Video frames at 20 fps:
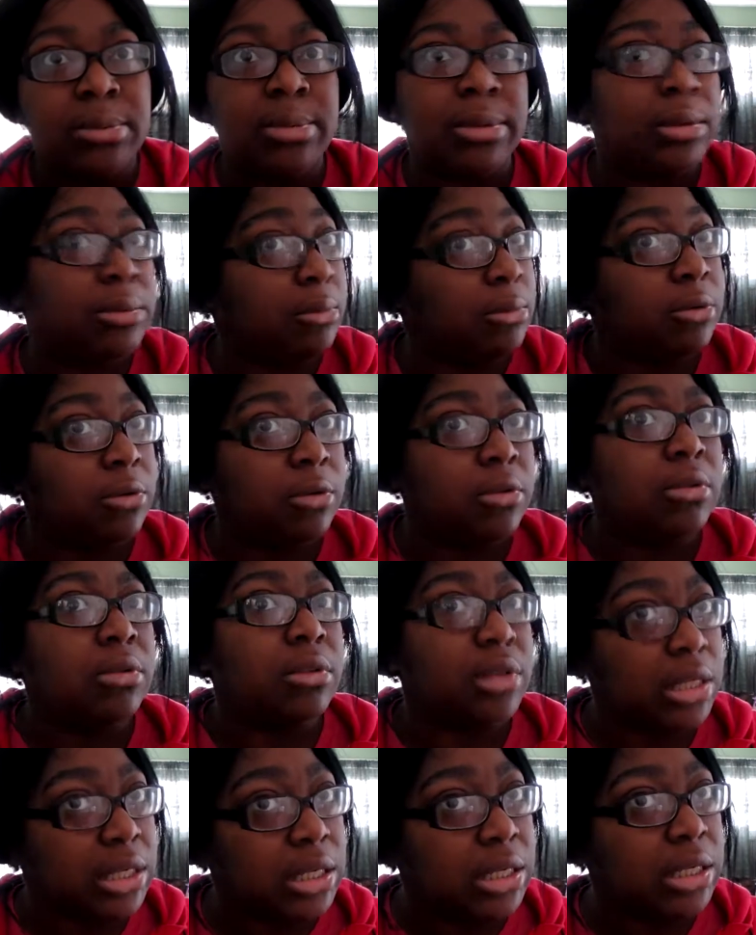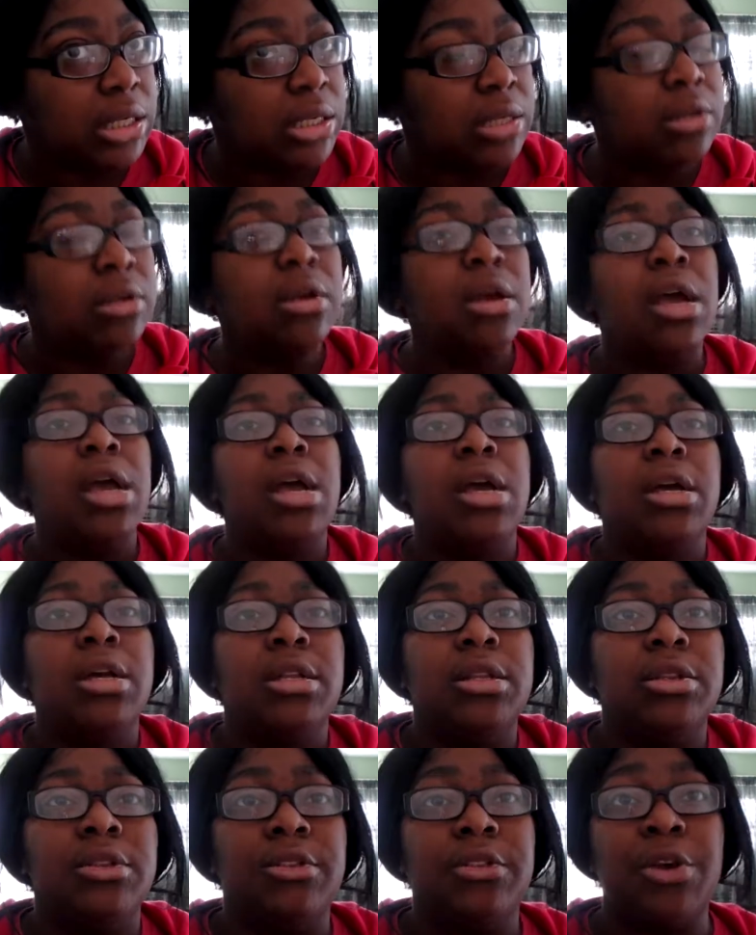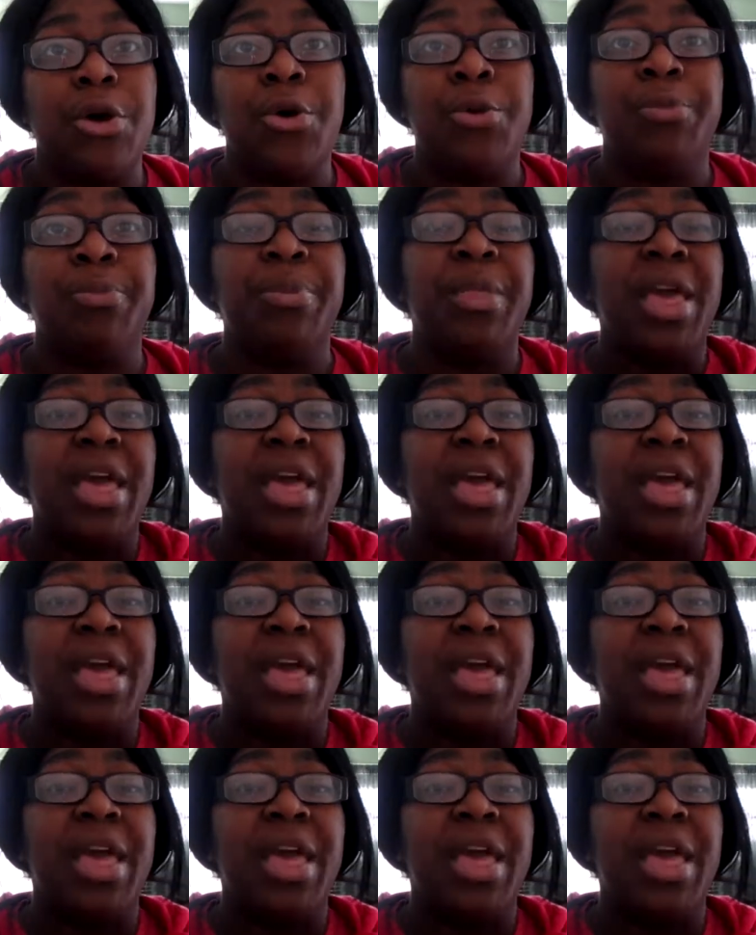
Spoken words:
bit more than that. So